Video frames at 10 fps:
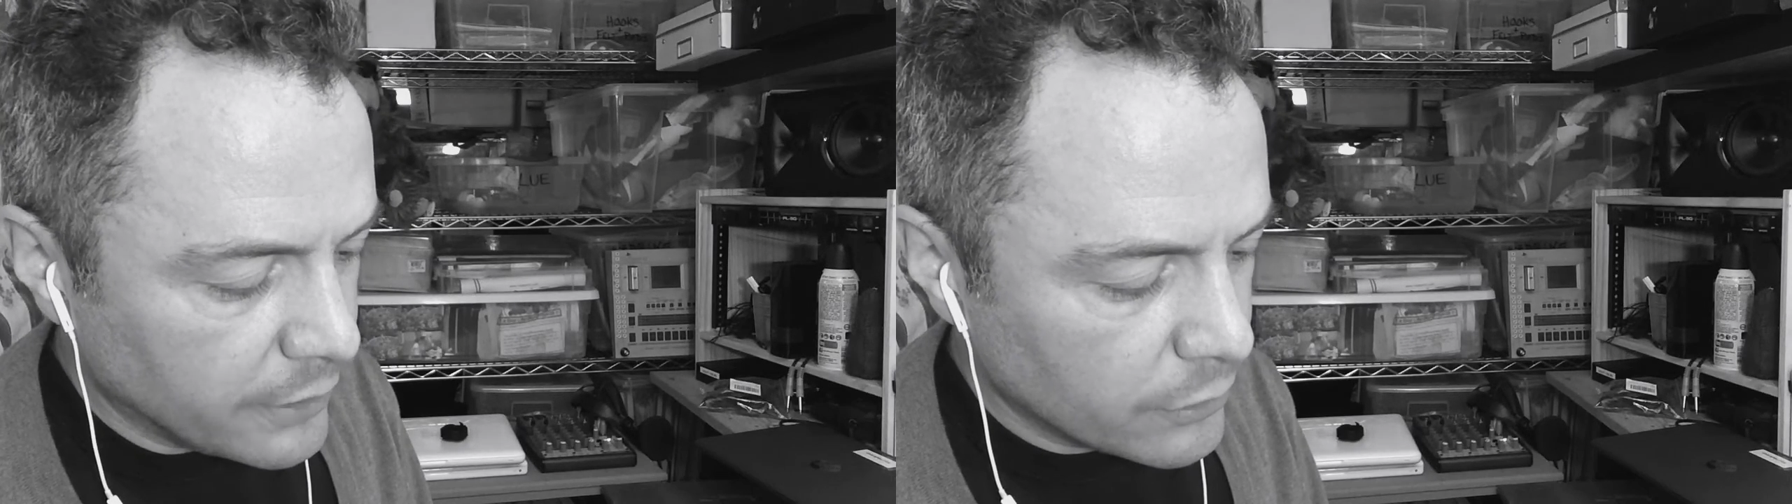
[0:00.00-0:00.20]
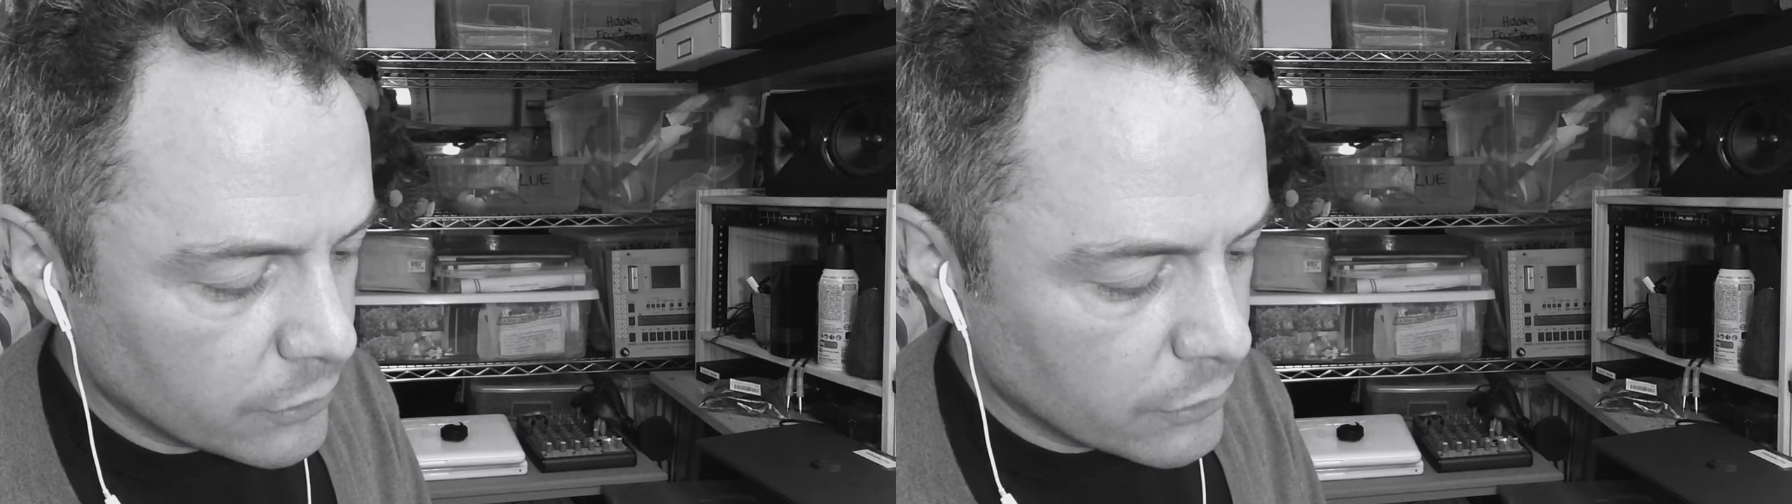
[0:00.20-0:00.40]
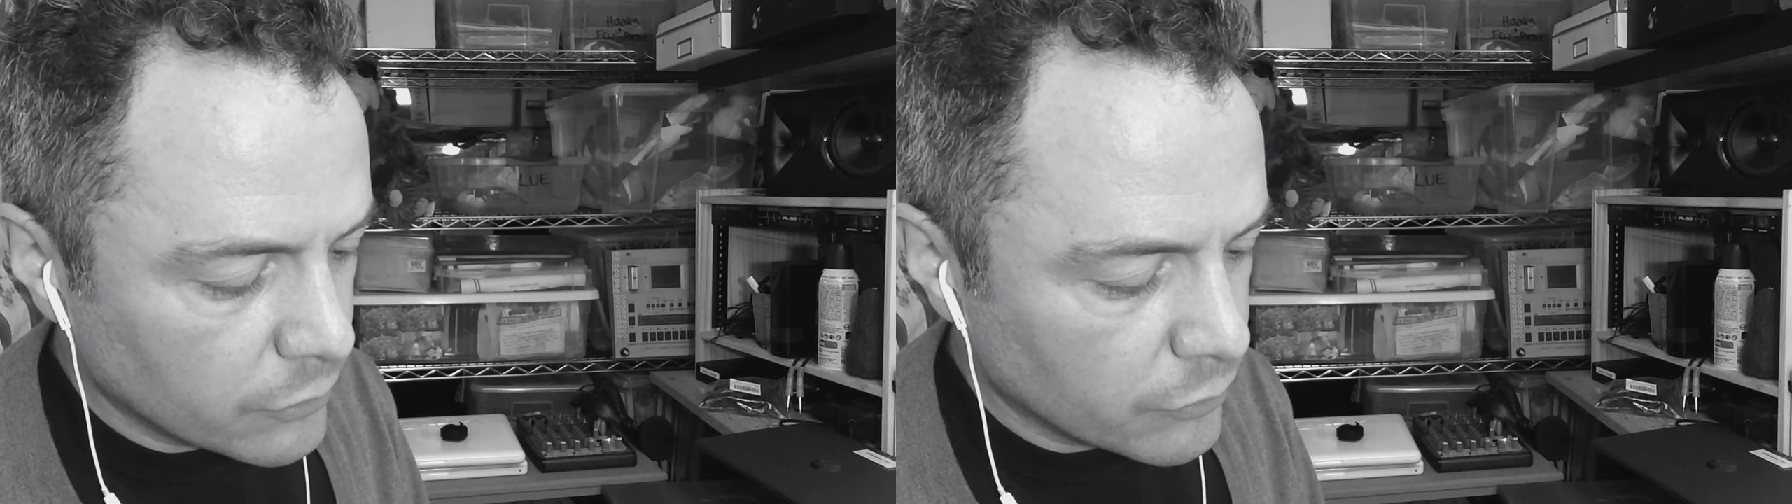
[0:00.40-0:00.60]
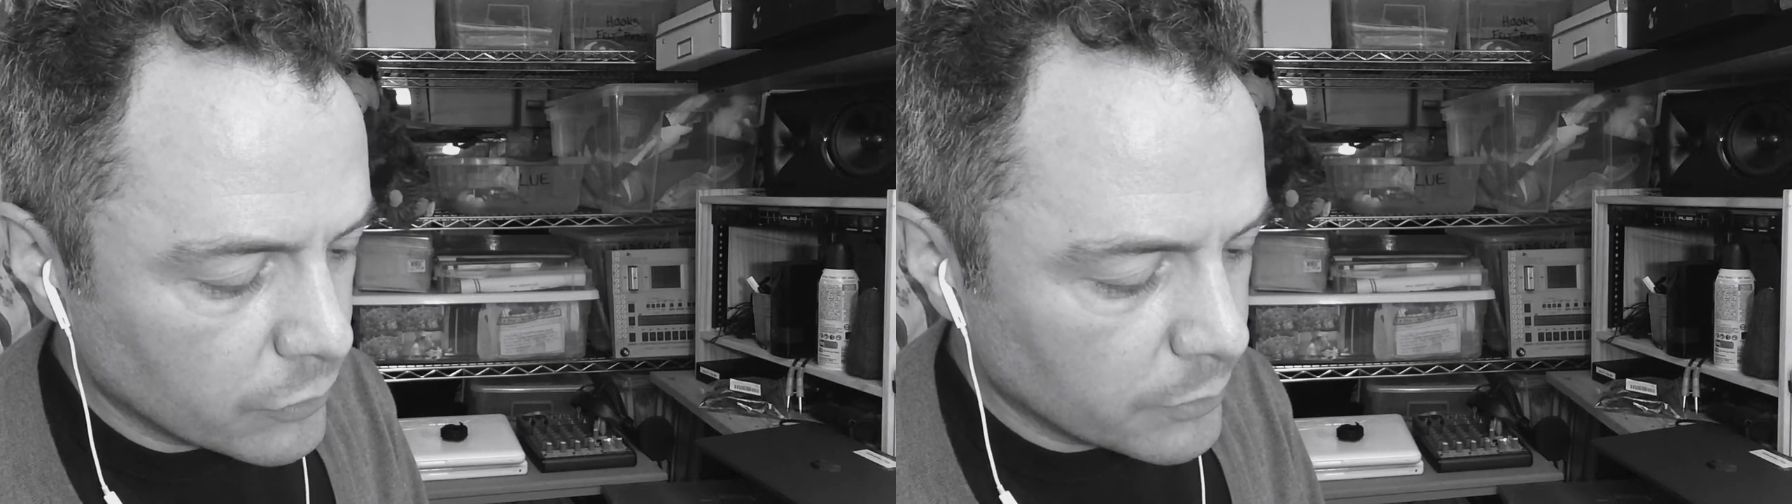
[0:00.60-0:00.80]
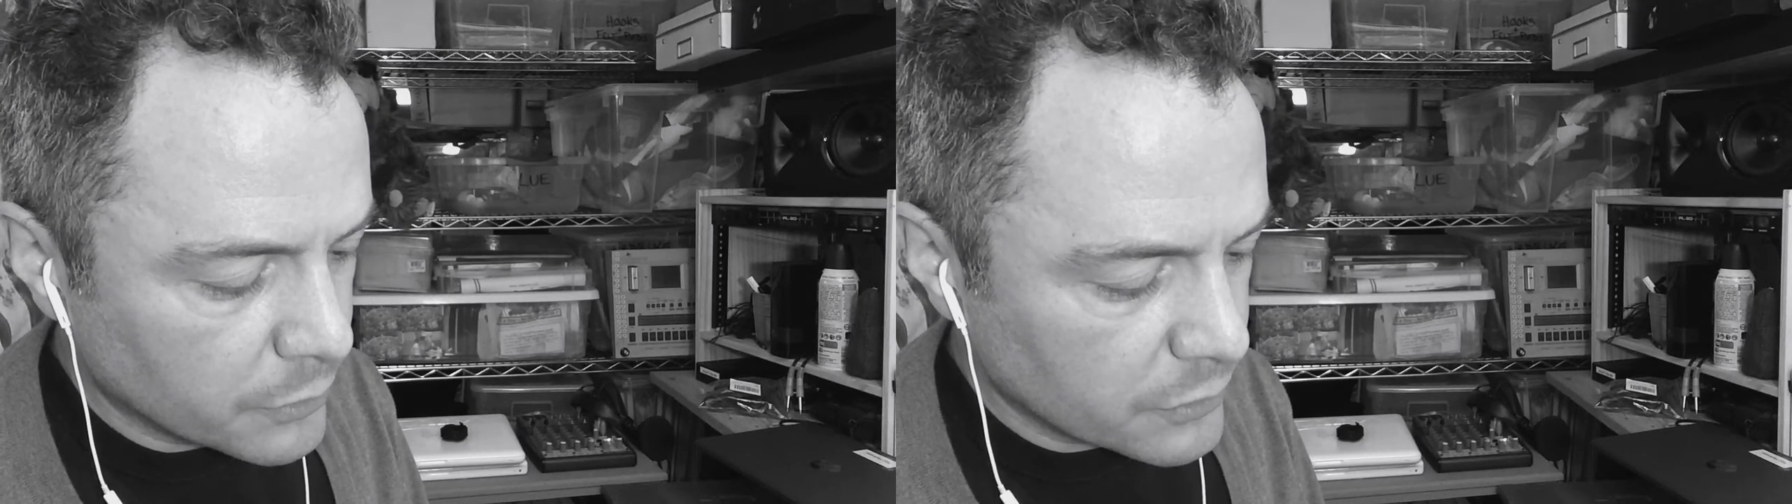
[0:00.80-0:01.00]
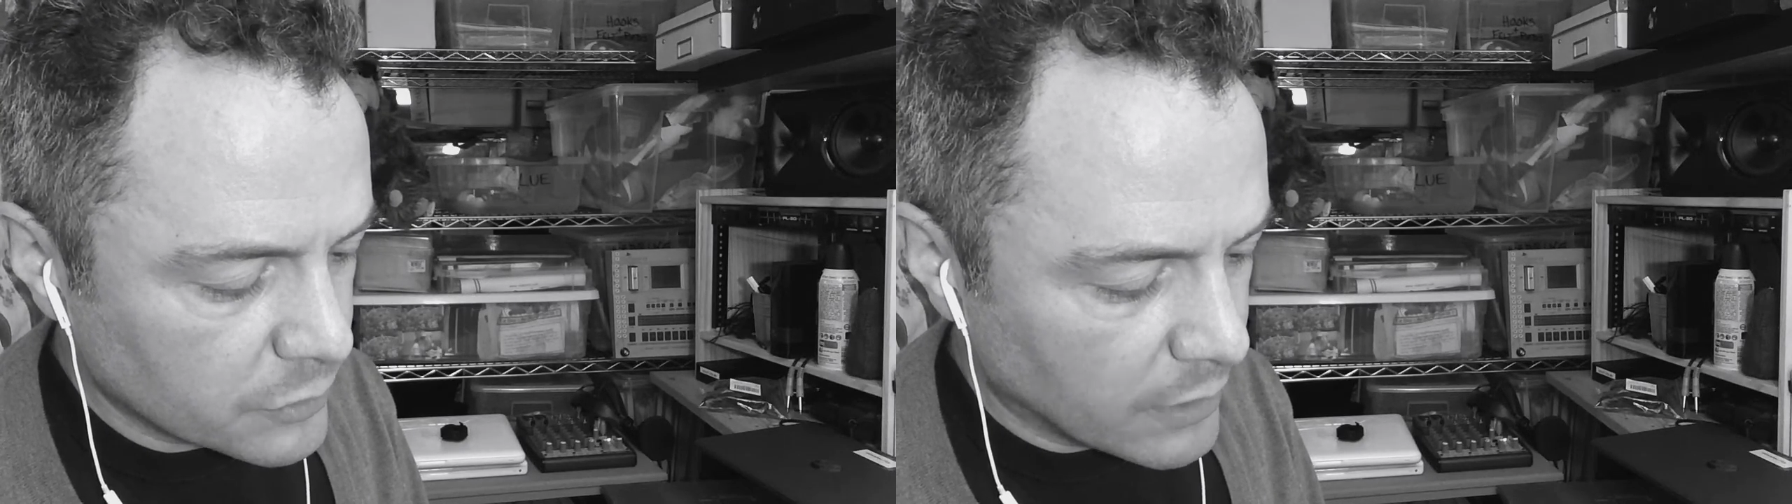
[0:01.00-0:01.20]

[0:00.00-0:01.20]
heard rumors